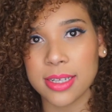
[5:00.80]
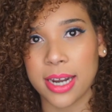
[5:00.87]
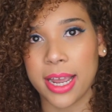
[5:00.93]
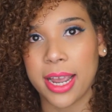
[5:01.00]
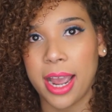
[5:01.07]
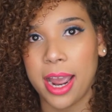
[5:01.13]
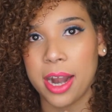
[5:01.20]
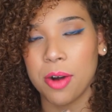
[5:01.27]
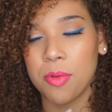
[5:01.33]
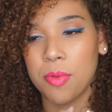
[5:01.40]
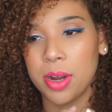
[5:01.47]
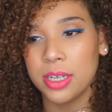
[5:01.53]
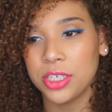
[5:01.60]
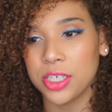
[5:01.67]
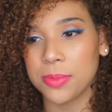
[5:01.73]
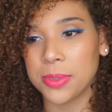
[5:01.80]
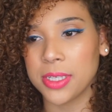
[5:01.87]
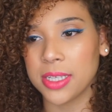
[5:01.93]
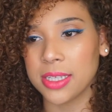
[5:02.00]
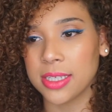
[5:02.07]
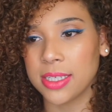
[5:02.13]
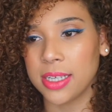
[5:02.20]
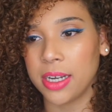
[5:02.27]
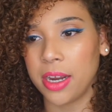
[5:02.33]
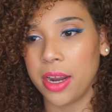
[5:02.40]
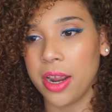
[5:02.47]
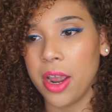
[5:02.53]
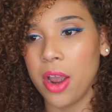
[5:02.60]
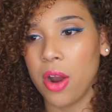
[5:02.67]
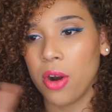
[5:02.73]
Like, I don't want gypsy in the
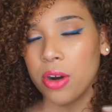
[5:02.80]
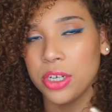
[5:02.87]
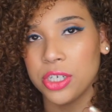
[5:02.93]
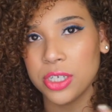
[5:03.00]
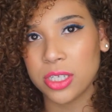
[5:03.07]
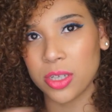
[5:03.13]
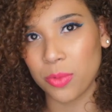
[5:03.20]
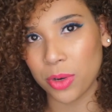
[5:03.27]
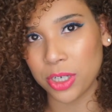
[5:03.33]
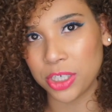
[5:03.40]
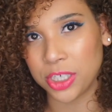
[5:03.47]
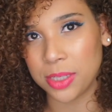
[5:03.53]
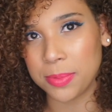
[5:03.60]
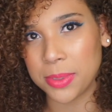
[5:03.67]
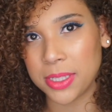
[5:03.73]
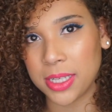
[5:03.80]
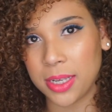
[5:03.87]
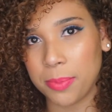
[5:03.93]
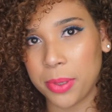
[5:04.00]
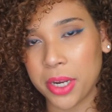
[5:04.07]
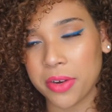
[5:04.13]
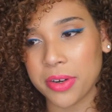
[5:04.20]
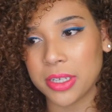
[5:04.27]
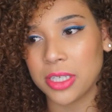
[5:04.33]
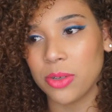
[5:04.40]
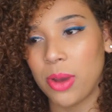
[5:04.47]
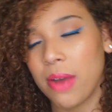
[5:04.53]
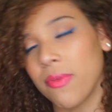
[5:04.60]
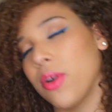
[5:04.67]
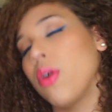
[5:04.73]
city or just the word gypsy period to
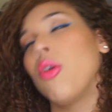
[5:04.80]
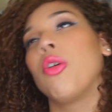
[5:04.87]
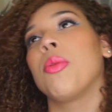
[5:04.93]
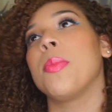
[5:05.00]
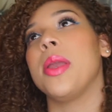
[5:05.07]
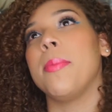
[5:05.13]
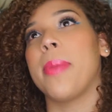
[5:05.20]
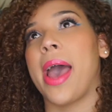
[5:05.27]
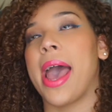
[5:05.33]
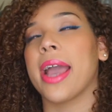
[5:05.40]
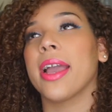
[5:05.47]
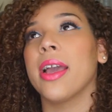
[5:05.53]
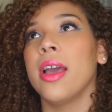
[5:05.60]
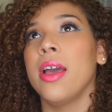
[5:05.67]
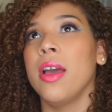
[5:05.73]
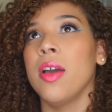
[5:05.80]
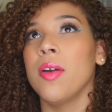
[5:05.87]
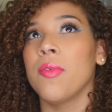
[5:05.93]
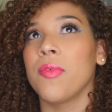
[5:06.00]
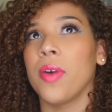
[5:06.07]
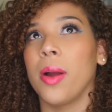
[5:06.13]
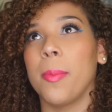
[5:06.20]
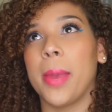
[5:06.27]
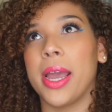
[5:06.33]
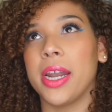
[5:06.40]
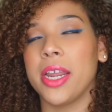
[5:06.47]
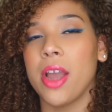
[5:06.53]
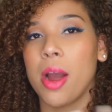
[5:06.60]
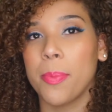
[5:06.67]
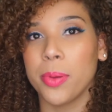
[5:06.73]
ever hold me back from
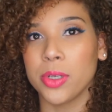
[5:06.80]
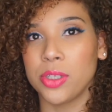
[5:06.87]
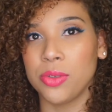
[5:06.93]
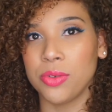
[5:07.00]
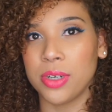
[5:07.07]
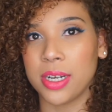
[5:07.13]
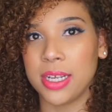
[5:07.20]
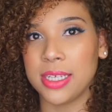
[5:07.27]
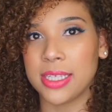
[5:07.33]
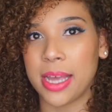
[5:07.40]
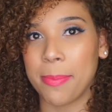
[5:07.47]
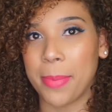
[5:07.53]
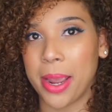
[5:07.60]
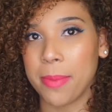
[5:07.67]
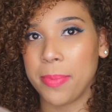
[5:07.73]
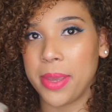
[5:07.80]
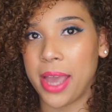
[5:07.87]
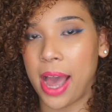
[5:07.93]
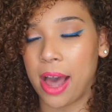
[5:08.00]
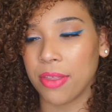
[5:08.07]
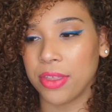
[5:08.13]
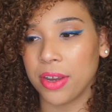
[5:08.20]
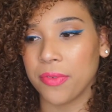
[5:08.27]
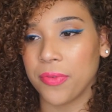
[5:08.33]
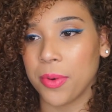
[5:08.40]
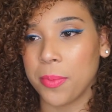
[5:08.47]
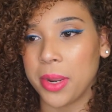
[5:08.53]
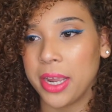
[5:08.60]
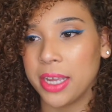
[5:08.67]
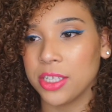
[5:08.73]
any opportunities that might be out there for
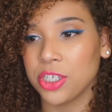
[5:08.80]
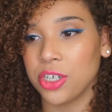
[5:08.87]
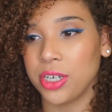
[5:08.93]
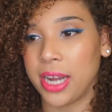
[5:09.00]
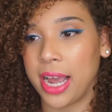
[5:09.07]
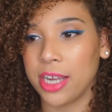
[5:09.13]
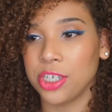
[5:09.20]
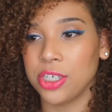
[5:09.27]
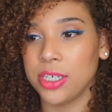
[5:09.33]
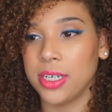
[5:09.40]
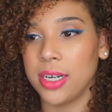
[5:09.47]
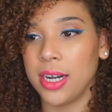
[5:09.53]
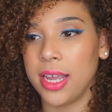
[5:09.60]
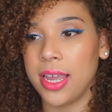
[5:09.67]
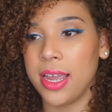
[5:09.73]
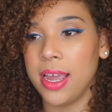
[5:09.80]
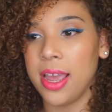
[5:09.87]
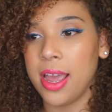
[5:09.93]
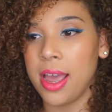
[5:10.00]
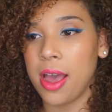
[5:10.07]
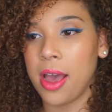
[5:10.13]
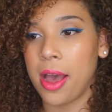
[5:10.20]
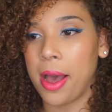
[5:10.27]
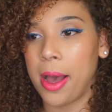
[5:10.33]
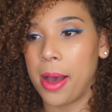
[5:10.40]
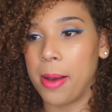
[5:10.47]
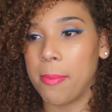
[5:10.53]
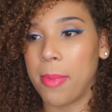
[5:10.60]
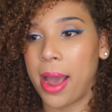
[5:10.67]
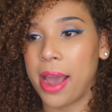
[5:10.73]
me internationally.
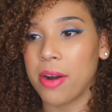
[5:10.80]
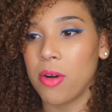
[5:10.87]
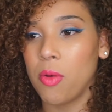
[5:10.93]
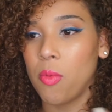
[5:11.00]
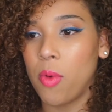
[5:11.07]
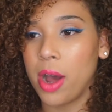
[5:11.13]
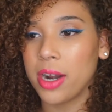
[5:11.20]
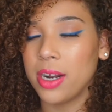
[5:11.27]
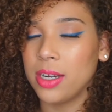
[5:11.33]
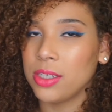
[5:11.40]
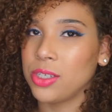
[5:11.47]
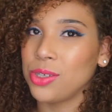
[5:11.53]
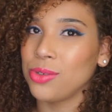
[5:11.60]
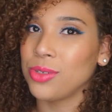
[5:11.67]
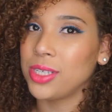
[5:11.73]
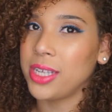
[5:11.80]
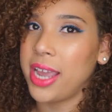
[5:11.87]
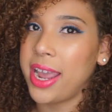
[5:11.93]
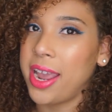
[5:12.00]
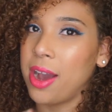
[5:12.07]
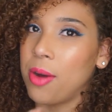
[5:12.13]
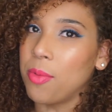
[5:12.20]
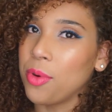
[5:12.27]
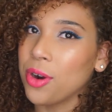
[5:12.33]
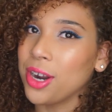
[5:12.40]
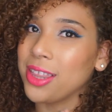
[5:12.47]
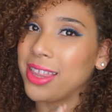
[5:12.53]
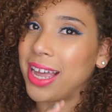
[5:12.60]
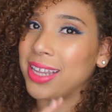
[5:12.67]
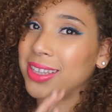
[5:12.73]
I don't want to associate a
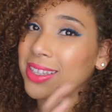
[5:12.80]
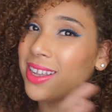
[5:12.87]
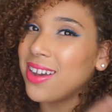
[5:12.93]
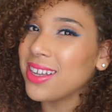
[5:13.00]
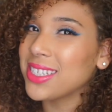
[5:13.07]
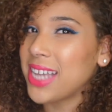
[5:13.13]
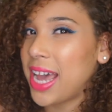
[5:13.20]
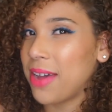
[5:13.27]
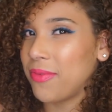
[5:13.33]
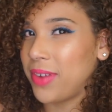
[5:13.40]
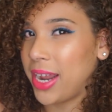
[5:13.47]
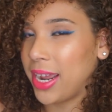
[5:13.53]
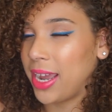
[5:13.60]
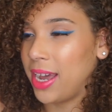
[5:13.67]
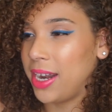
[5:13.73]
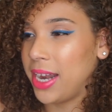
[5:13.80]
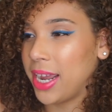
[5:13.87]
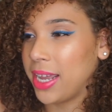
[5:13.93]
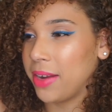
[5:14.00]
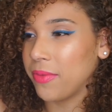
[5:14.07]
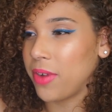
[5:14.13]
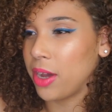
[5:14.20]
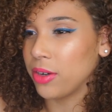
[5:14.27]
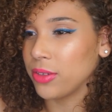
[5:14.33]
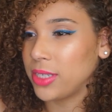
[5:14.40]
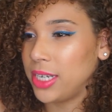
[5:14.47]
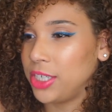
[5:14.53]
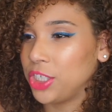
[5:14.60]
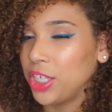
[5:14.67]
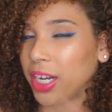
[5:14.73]
word that does have a negative
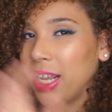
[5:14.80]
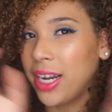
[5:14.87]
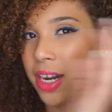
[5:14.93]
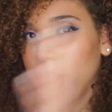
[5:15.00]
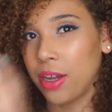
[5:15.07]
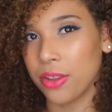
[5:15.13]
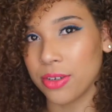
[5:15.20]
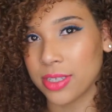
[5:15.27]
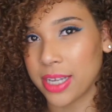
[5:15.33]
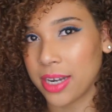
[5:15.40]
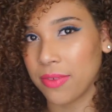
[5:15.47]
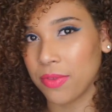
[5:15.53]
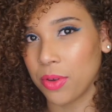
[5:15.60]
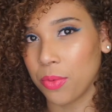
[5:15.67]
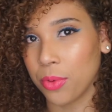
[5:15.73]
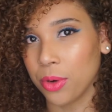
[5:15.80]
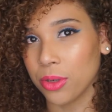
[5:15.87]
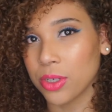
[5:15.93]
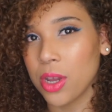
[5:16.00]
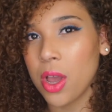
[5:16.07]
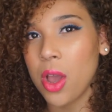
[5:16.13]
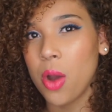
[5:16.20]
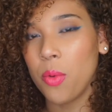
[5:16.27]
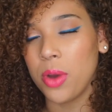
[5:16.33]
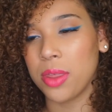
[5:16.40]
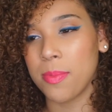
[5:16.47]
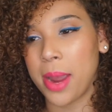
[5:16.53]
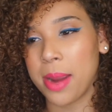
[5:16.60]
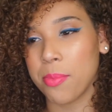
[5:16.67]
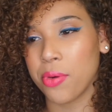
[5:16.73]
connotation in another side of the world with
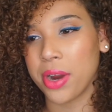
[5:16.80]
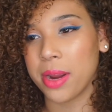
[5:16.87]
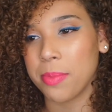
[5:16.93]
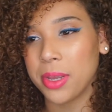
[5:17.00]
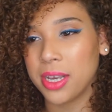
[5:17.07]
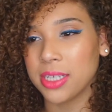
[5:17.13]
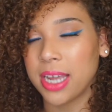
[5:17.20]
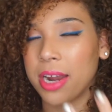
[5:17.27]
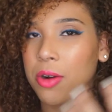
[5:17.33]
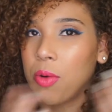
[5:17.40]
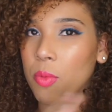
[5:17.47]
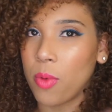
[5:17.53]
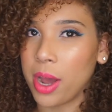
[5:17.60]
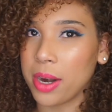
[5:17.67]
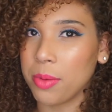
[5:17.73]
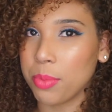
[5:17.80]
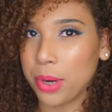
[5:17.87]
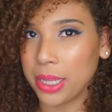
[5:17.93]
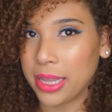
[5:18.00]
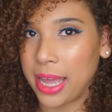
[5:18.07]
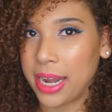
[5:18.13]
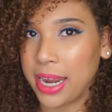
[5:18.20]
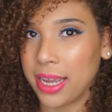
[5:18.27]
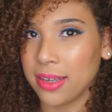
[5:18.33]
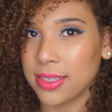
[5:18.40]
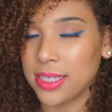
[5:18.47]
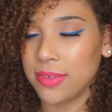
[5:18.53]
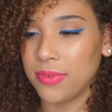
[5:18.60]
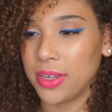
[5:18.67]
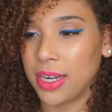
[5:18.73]
my brand, because I don't want to bring that
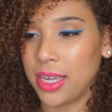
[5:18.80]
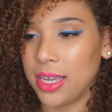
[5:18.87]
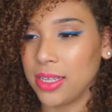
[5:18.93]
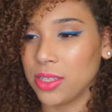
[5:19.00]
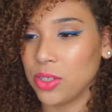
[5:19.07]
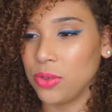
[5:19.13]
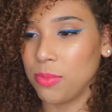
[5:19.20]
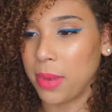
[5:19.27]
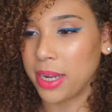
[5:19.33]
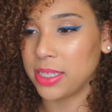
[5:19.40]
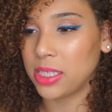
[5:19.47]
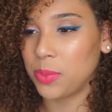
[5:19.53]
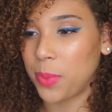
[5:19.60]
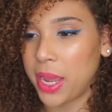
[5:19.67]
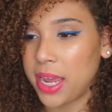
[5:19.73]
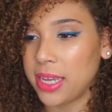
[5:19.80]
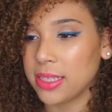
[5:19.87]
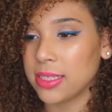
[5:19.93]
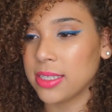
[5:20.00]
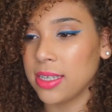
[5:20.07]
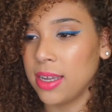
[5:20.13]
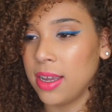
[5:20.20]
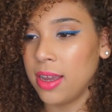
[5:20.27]
negativity into my space.